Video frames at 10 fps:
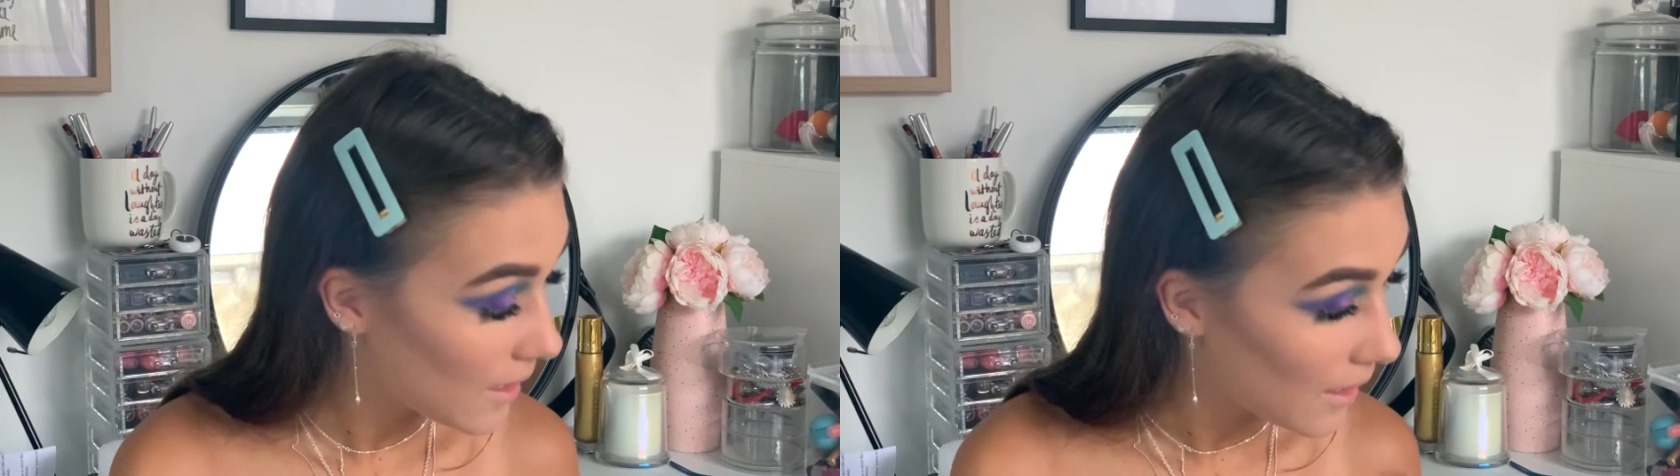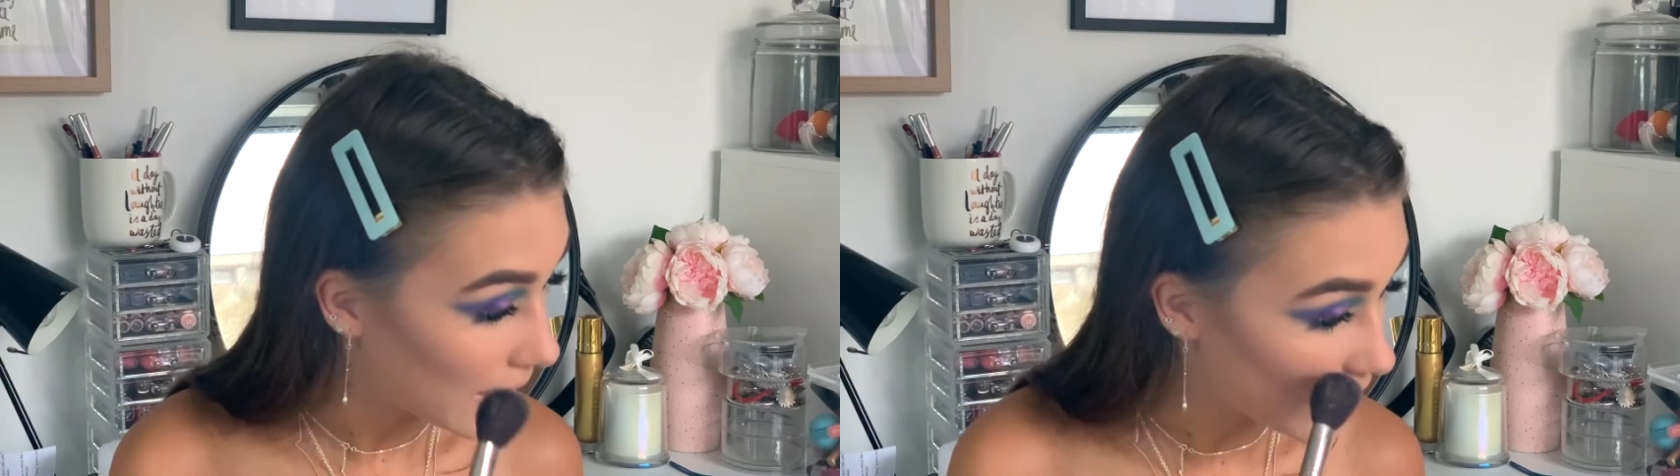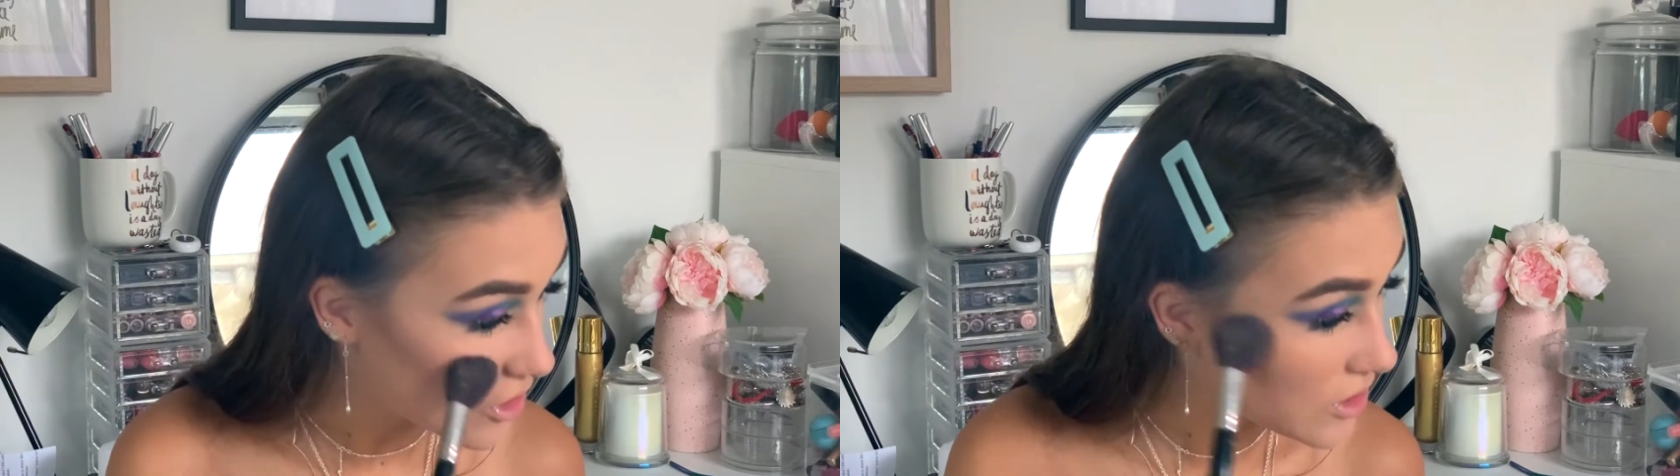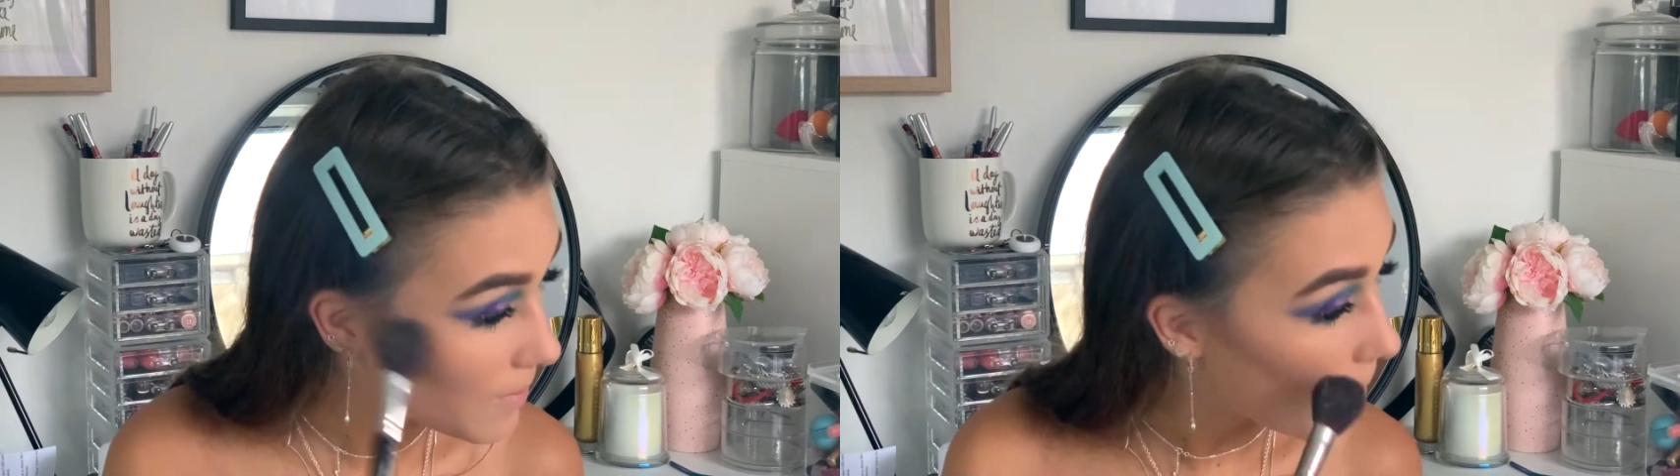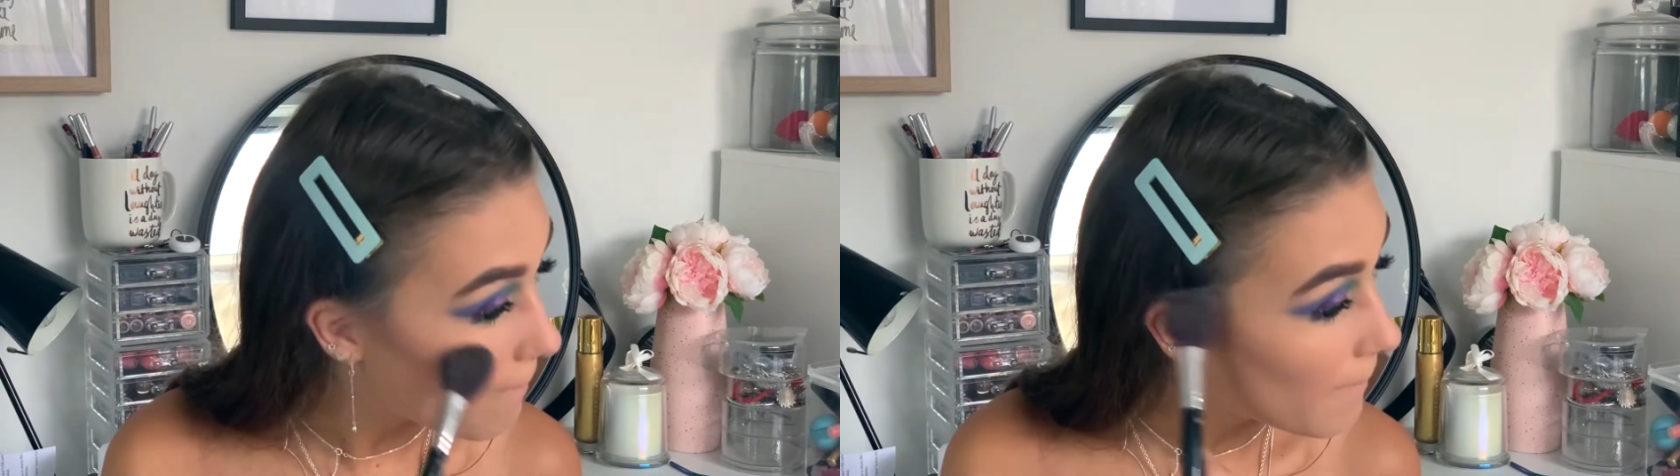Like it
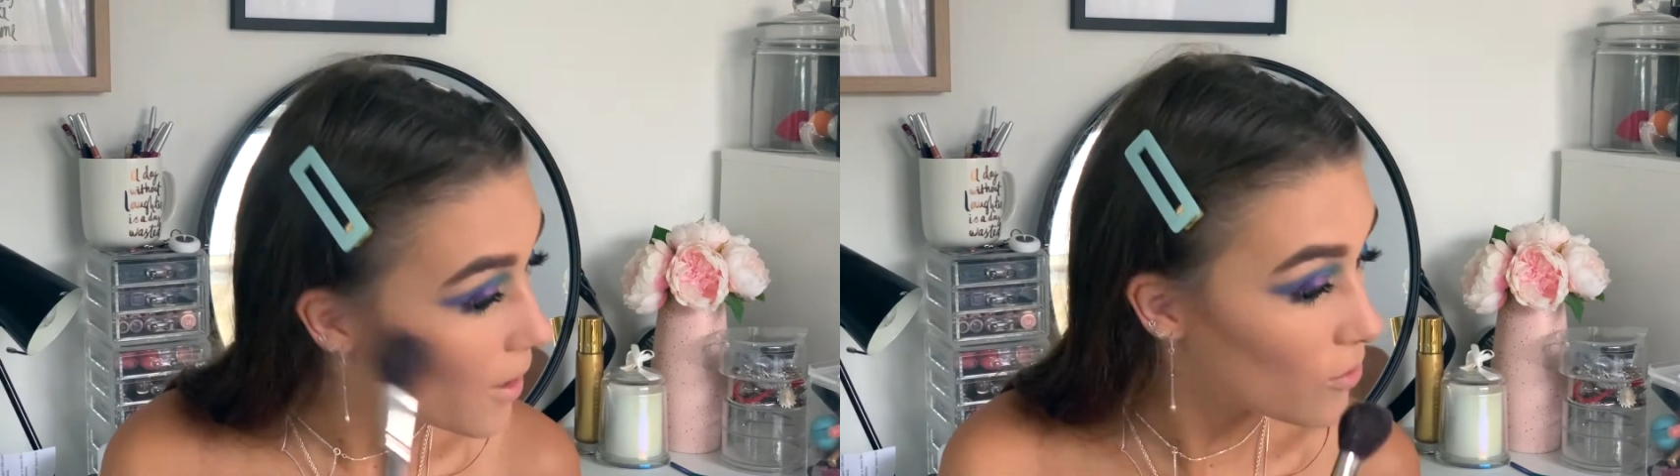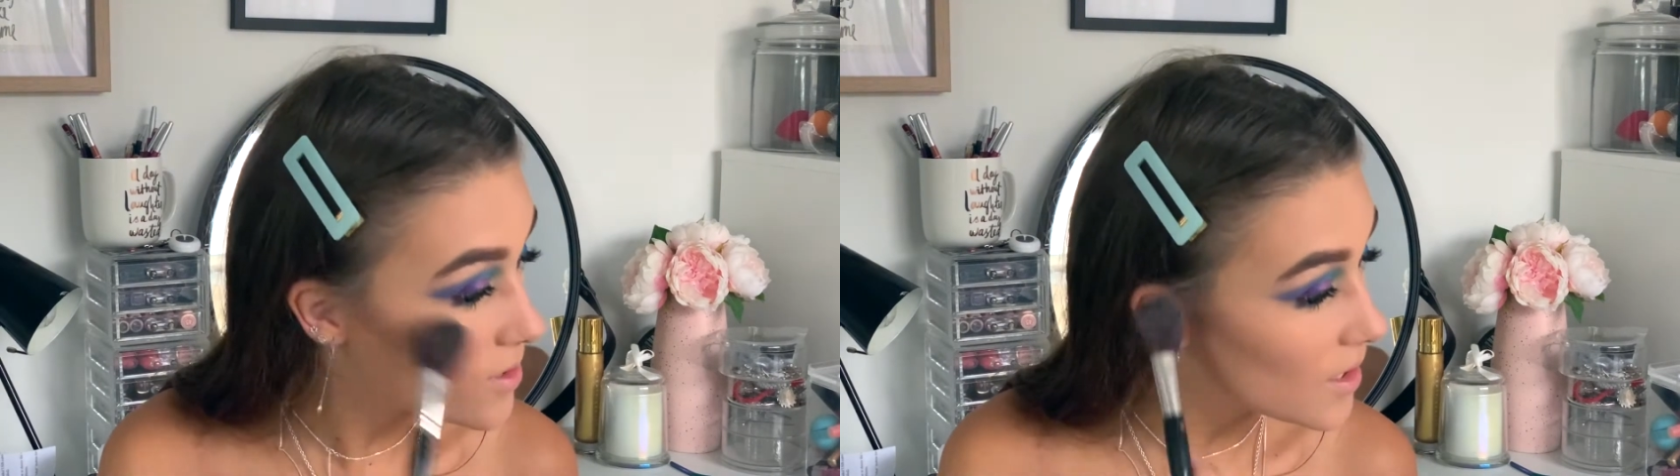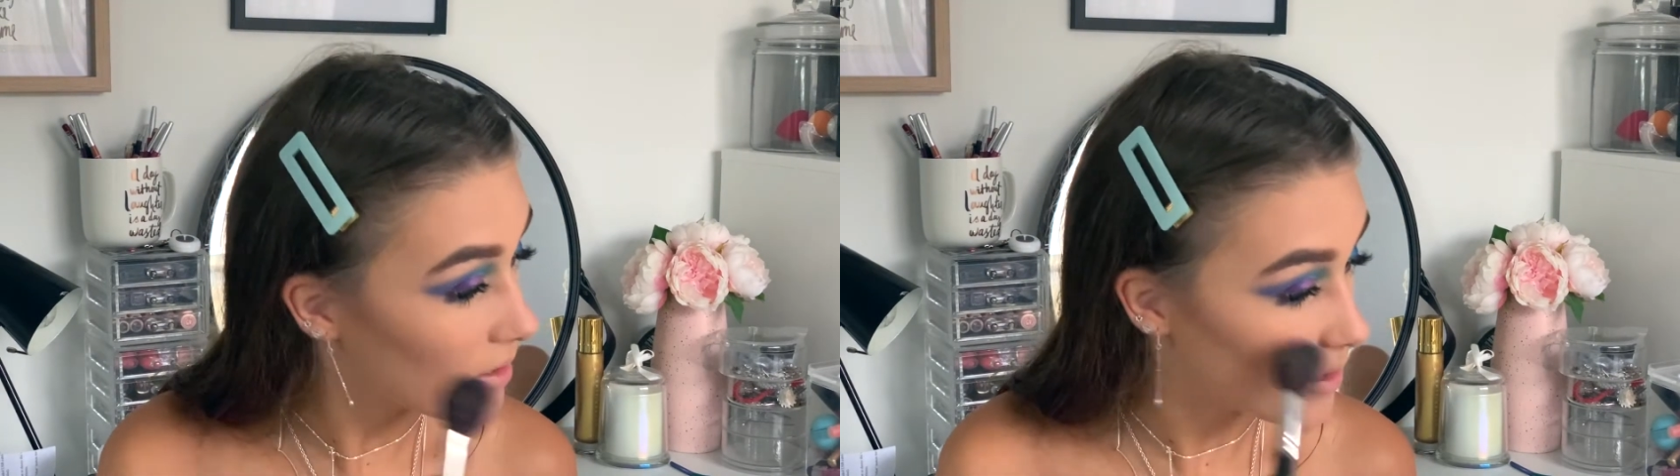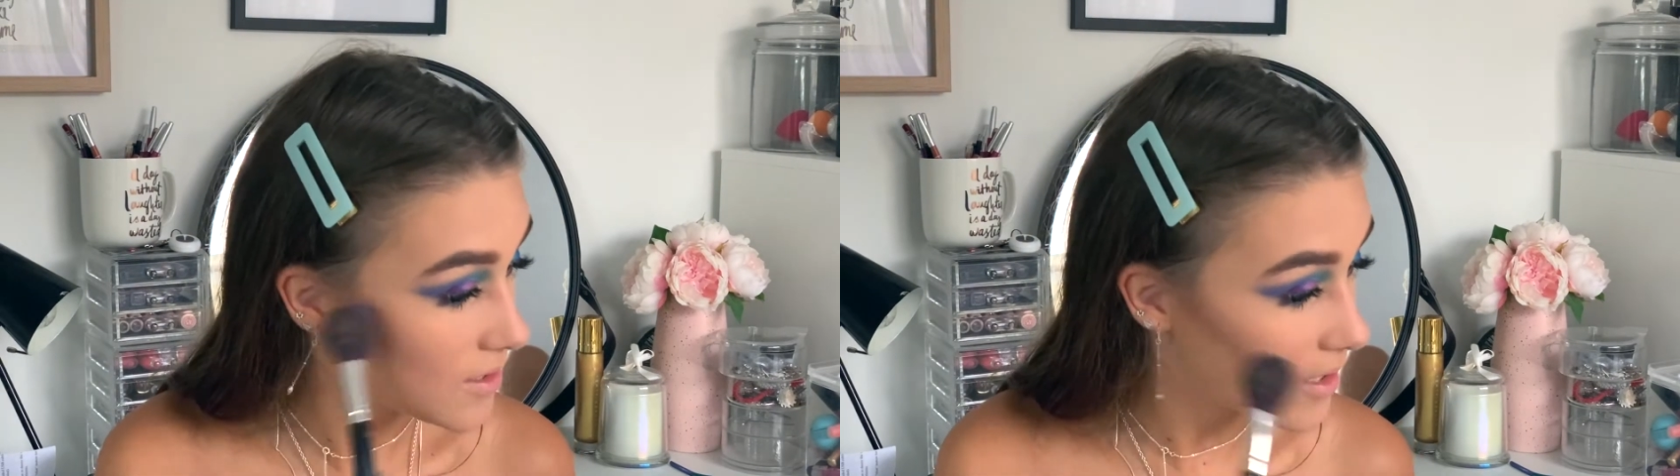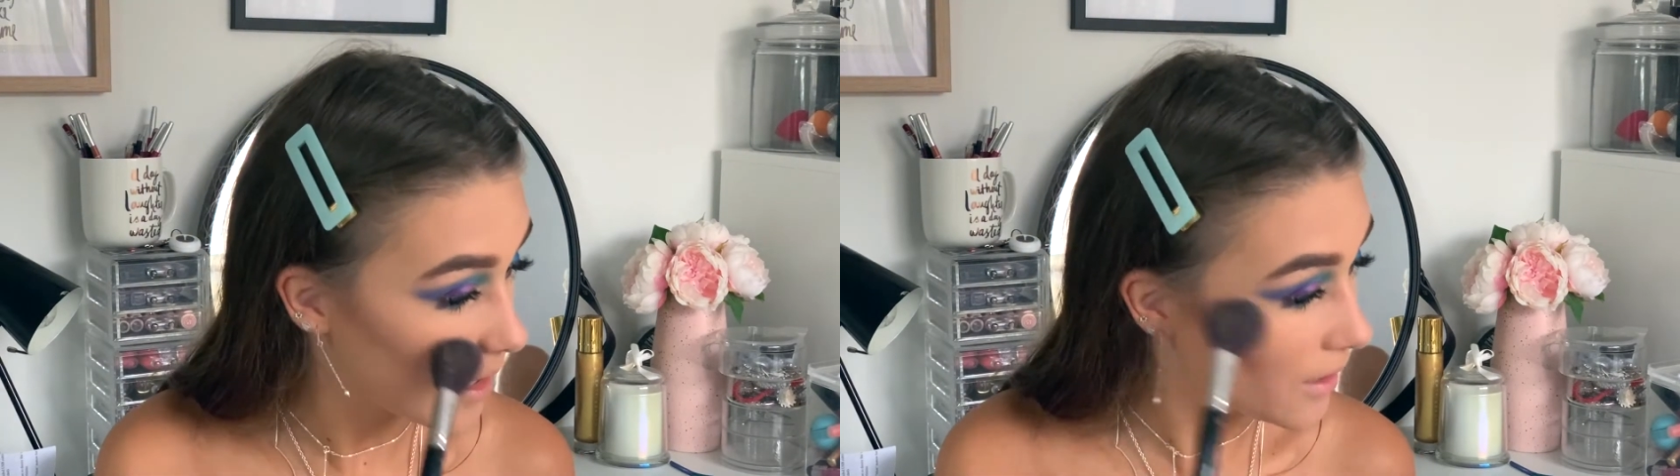just melts in your
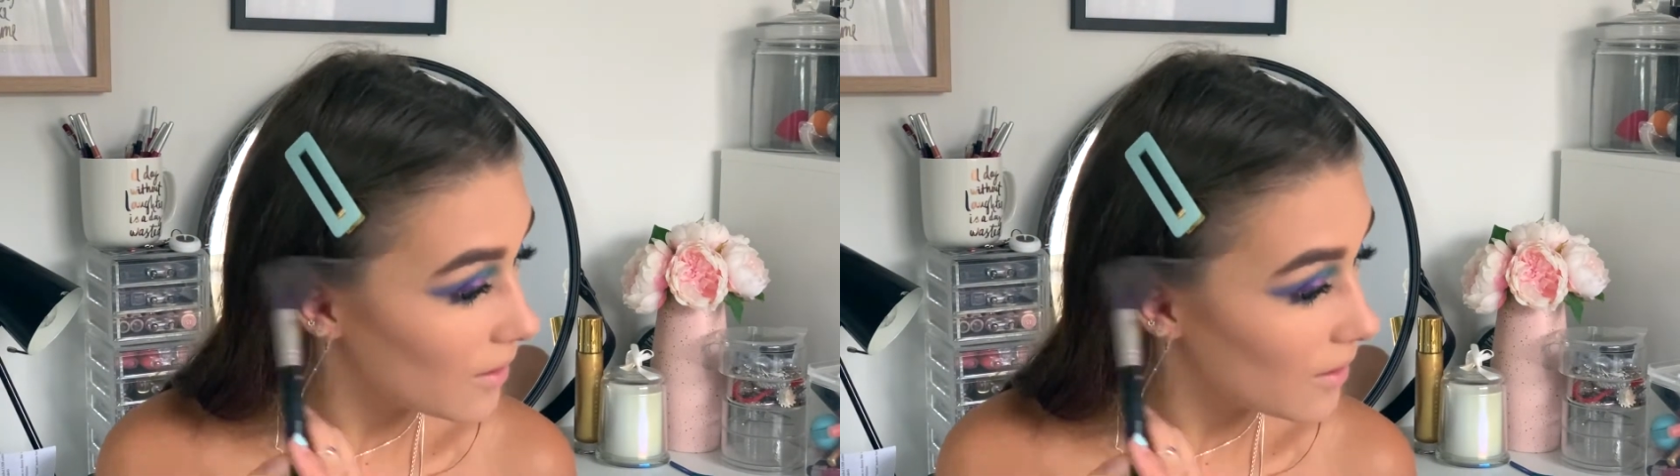skin